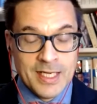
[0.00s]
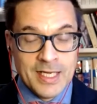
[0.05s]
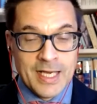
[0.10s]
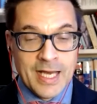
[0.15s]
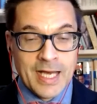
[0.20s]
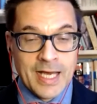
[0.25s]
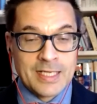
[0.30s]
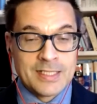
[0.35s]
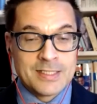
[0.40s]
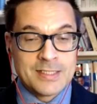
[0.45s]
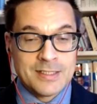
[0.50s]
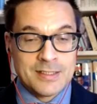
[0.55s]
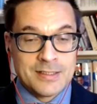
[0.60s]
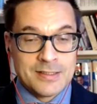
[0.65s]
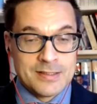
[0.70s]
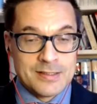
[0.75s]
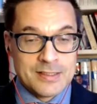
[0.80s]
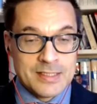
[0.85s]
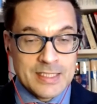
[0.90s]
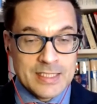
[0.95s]
And
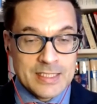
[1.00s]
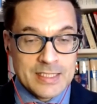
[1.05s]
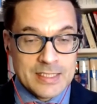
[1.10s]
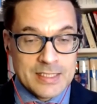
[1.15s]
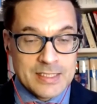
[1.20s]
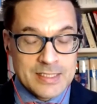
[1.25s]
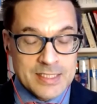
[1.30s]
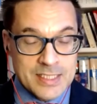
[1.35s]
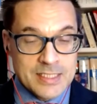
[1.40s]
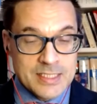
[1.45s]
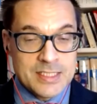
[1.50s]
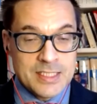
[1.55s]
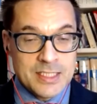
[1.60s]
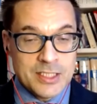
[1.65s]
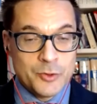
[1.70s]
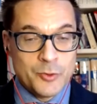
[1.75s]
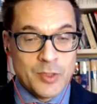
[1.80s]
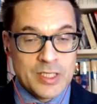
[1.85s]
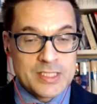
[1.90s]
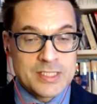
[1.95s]
the
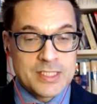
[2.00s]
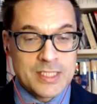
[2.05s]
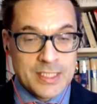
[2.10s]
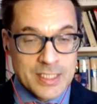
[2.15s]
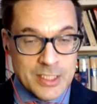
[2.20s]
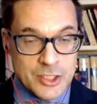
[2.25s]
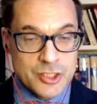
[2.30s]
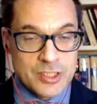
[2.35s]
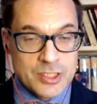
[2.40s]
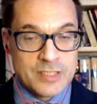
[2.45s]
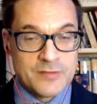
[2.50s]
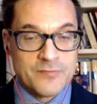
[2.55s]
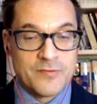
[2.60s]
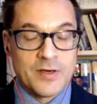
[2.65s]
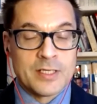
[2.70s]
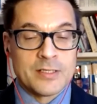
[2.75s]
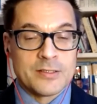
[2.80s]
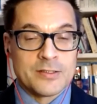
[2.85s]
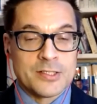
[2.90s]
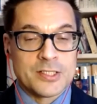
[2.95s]
CCUS initiative
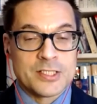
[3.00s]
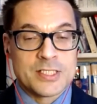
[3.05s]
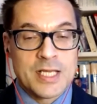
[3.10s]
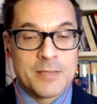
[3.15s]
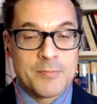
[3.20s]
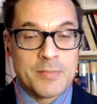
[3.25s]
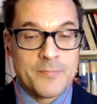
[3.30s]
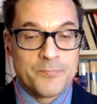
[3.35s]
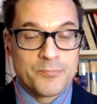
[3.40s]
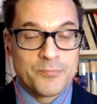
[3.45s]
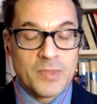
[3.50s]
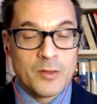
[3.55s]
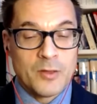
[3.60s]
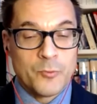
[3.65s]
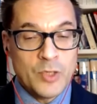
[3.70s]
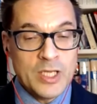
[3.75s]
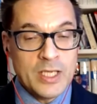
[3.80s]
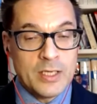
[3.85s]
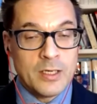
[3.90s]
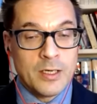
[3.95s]
under the SEM,
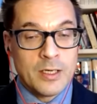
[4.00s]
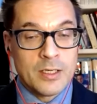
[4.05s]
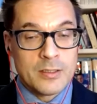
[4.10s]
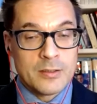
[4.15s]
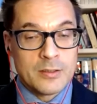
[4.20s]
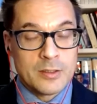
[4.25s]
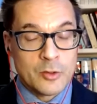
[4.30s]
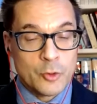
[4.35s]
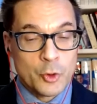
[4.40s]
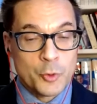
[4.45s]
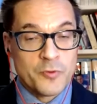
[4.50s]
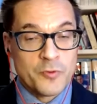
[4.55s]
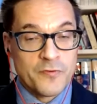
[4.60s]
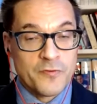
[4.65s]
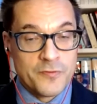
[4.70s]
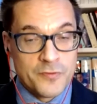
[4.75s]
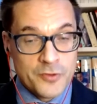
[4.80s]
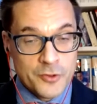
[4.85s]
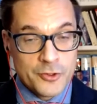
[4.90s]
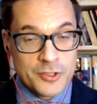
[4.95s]
we are a group of
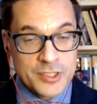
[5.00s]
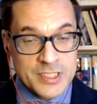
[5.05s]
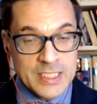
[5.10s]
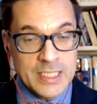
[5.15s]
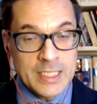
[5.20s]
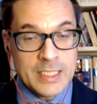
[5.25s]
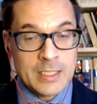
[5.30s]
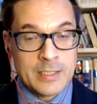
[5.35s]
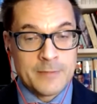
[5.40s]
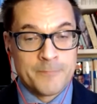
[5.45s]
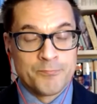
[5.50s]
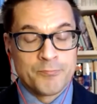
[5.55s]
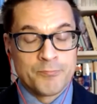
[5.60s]
13